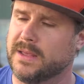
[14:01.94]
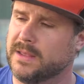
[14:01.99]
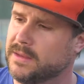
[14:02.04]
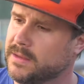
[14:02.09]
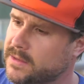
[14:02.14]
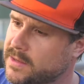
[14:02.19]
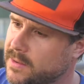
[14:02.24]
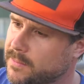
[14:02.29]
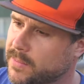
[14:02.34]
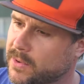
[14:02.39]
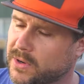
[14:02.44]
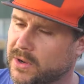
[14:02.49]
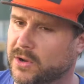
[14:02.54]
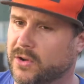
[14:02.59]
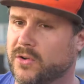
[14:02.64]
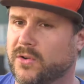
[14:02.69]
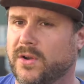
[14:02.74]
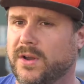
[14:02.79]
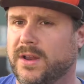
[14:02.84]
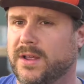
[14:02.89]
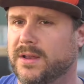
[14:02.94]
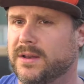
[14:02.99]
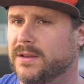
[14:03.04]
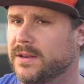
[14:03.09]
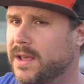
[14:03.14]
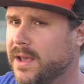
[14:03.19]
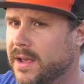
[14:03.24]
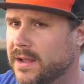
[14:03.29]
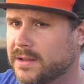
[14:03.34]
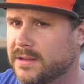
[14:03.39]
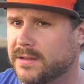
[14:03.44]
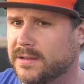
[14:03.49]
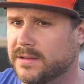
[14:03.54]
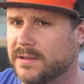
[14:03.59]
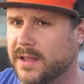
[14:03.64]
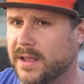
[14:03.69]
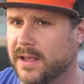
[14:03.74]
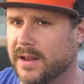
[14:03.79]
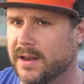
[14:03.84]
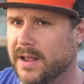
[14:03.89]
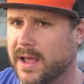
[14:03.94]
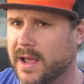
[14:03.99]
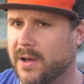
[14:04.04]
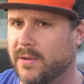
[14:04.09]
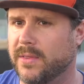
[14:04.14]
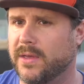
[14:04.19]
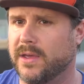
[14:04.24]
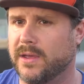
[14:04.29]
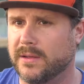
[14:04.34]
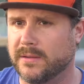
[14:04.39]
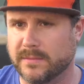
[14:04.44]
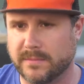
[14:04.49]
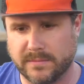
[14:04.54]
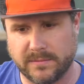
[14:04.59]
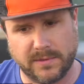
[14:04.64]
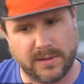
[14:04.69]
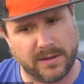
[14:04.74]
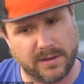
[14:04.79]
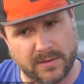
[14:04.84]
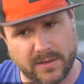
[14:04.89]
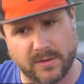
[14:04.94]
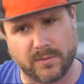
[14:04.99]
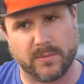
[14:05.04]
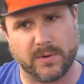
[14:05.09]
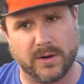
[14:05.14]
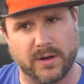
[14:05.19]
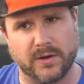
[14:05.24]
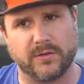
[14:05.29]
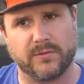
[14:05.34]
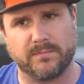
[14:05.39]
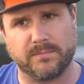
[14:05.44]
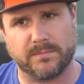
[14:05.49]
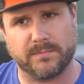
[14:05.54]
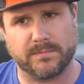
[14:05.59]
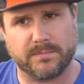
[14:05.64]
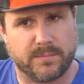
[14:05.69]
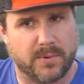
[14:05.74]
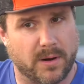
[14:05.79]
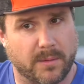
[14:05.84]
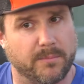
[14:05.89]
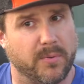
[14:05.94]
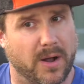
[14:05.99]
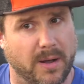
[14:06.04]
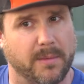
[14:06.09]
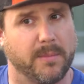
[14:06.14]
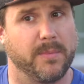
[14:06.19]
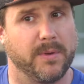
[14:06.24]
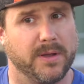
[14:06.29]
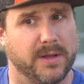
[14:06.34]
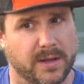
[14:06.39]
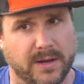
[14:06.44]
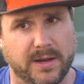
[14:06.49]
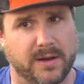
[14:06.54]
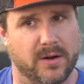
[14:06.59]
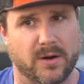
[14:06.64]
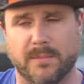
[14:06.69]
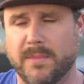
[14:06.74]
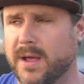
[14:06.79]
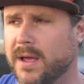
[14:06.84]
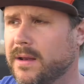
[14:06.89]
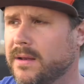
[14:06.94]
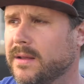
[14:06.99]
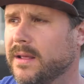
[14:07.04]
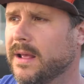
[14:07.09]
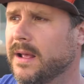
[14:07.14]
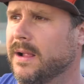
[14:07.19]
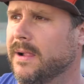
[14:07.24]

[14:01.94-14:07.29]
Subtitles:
simple ingredient decks, and how they really probably can eat our bread.